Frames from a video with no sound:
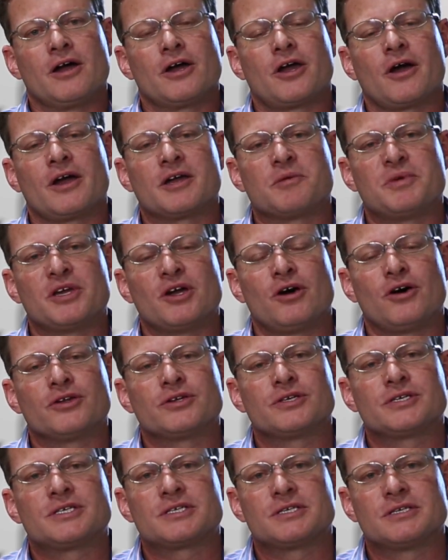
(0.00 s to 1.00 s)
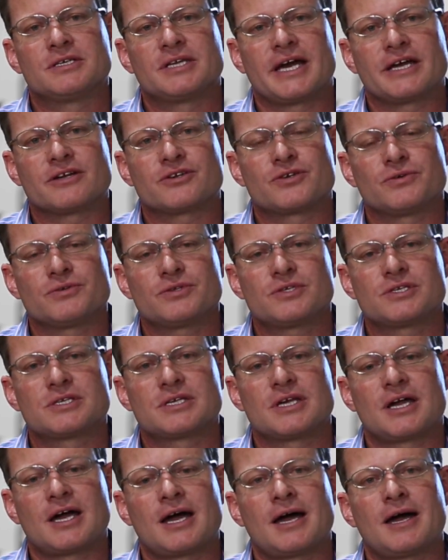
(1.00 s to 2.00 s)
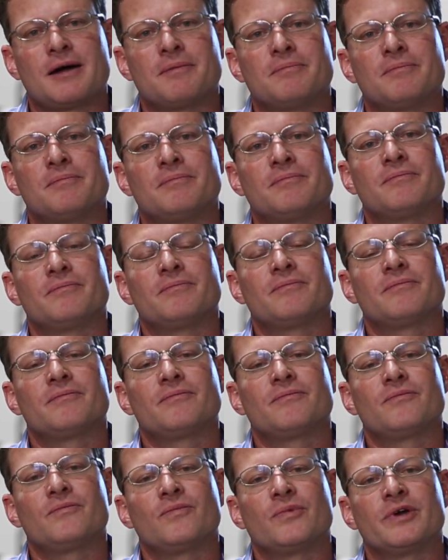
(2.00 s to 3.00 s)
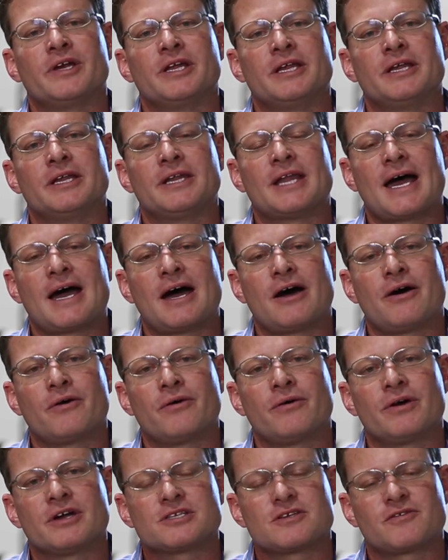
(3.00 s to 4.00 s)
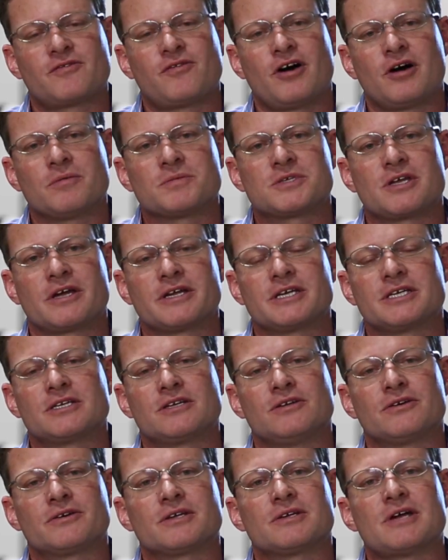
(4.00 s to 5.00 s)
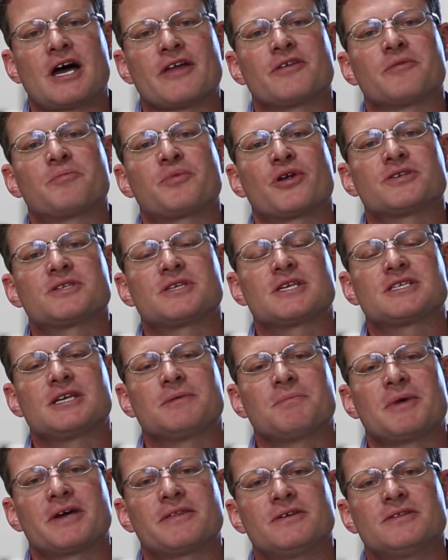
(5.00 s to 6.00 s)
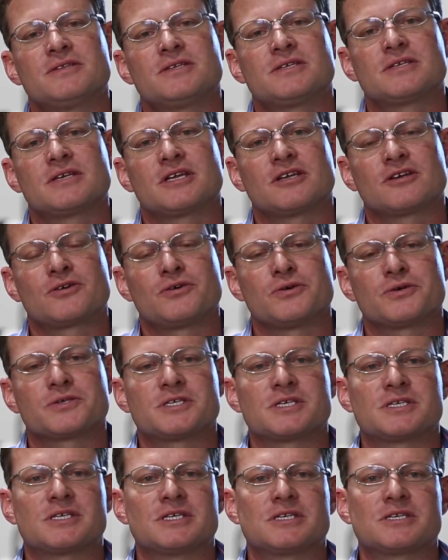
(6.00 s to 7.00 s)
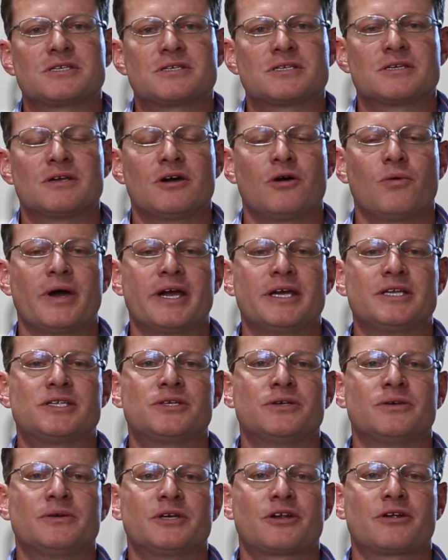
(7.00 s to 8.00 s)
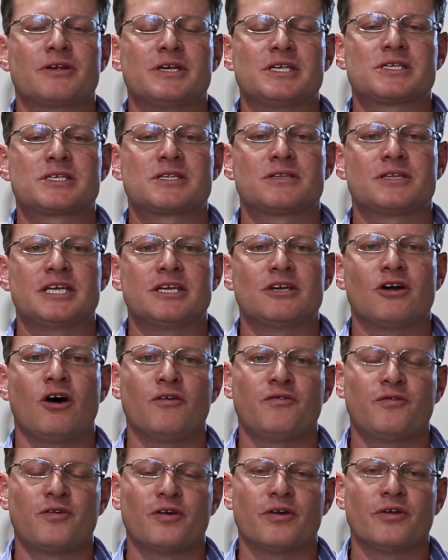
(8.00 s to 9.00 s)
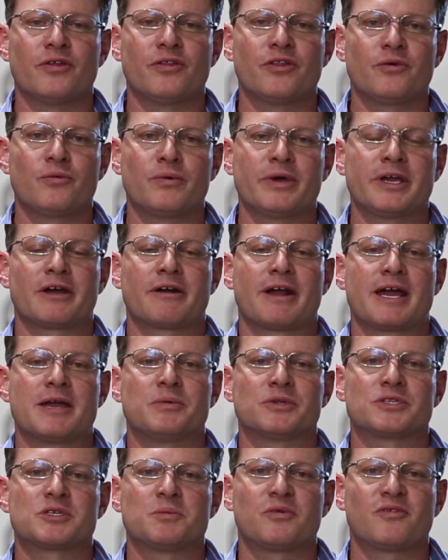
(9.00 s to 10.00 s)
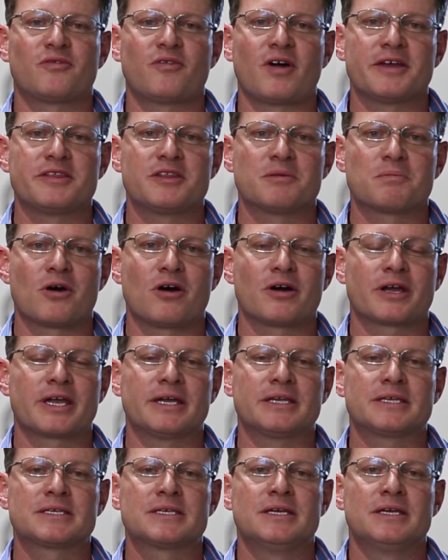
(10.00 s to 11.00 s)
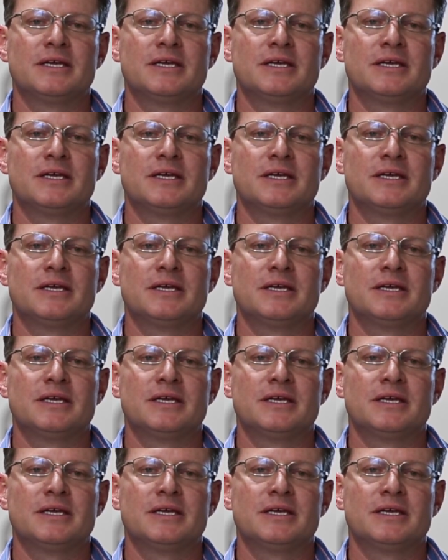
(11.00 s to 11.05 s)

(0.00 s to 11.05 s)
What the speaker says: Going beyond naturals, we're now, as a farm, starting to look at other processing methods. And of course, this is a way to increase the offer that we are able to provide the market,